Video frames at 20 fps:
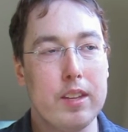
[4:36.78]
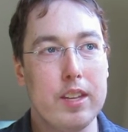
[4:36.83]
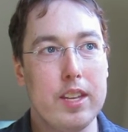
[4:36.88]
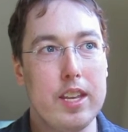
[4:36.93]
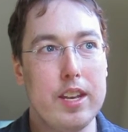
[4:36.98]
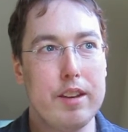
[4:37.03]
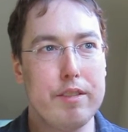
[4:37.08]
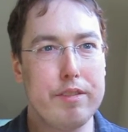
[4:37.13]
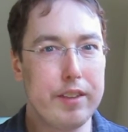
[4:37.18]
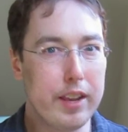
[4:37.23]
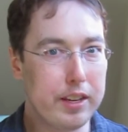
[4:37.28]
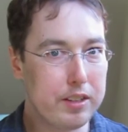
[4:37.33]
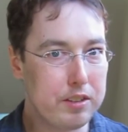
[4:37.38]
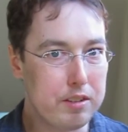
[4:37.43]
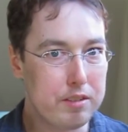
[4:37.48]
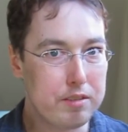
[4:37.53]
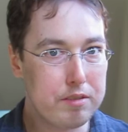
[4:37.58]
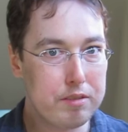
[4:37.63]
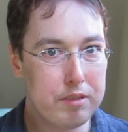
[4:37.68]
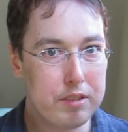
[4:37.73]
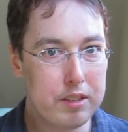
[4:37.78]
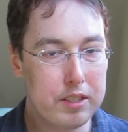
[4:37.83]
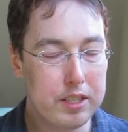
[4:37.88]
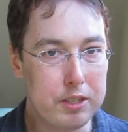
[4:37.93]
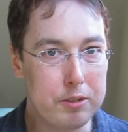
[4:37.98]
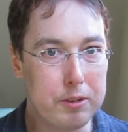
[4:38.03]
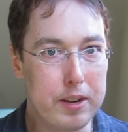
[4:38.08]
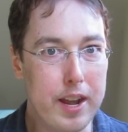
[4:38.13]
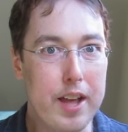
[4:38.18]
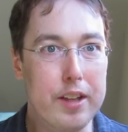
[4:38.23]
ineffective
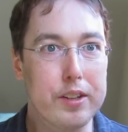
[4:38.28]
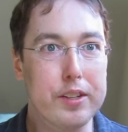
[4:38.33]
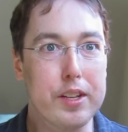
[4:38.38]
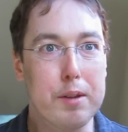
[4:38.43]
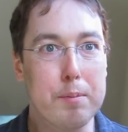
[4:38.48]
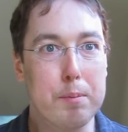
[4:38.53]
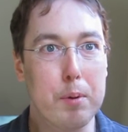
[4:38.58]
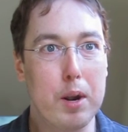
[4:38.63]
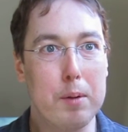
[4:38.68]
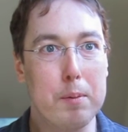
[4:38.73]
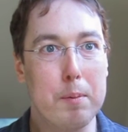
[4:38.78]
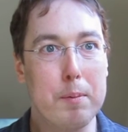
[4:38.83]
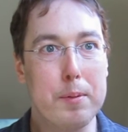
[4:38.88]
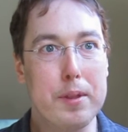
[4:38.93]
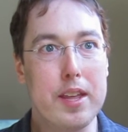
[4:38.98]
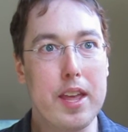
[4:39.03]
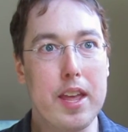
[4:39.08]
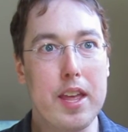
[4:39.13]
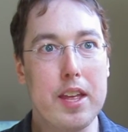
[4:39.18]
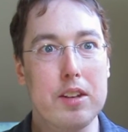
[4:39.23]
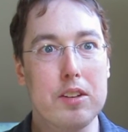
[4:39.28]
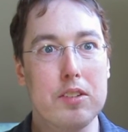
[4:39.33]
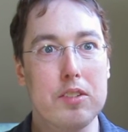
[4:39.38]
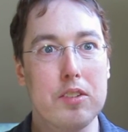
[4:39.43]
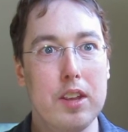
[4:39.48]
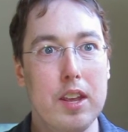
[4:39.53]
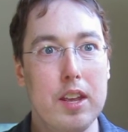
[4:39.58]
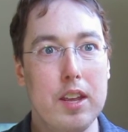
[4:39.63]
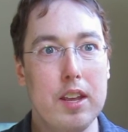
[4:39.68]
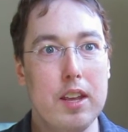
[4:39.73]
in reality, probably,
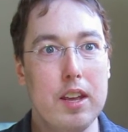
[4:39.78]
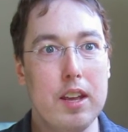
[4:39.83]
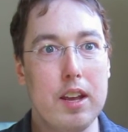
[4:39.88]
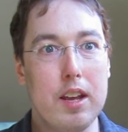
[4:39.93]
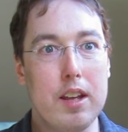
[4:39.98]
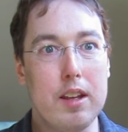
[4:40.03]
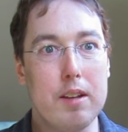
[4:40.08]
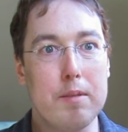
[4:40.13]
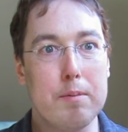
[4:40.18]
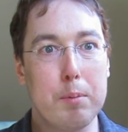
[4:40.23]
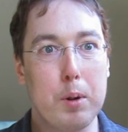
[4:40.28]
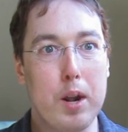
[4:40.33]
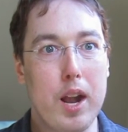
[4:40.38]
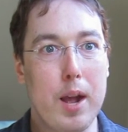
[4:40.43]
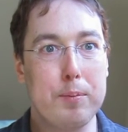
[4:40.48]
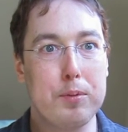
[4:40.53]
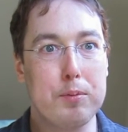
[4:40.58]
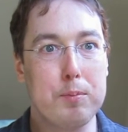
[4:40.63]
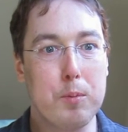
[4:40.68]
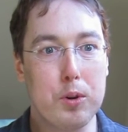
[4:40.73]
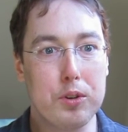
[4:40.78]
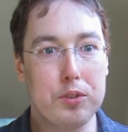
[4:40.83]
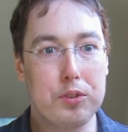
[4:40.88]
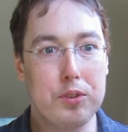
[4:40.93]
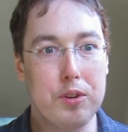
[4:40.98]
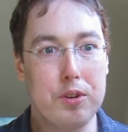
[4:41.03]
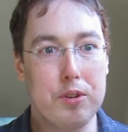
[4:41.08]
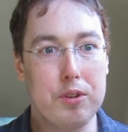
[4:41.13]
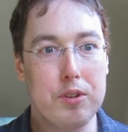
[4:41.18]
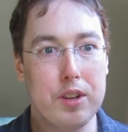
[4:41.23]
and perhaps more
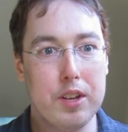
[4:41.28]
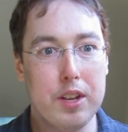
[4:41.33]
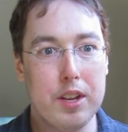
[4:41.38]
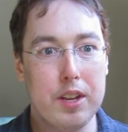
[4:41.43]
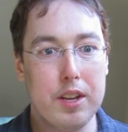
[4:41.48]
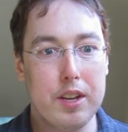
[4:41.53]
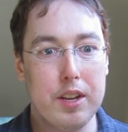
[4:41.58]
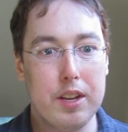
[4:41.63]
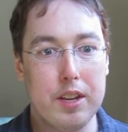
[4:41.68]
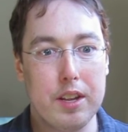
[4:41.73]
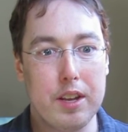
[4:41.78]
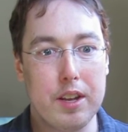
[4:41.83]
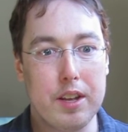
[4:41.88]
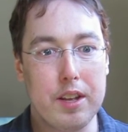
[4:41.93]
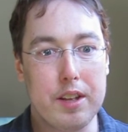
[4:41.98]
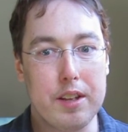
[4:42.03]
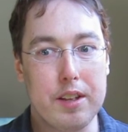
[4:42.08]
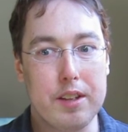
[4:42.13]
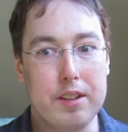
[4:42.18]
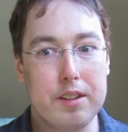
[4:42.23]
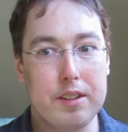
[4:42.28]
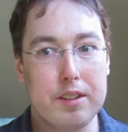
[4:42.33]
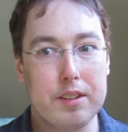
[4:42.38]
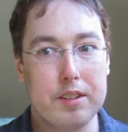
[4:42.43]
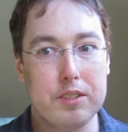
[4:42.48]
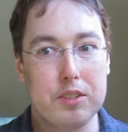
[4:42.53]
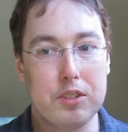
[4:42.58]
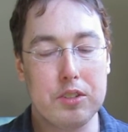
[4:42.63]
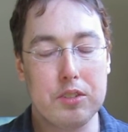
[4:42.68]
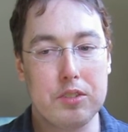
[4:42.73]
so
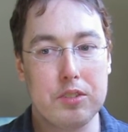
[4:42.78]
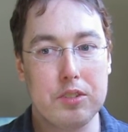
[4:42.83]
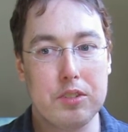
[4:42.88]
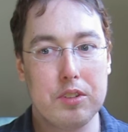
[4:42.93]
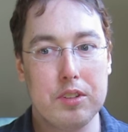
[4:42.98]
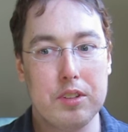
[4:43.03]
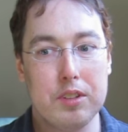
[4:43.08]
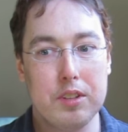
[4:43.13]
just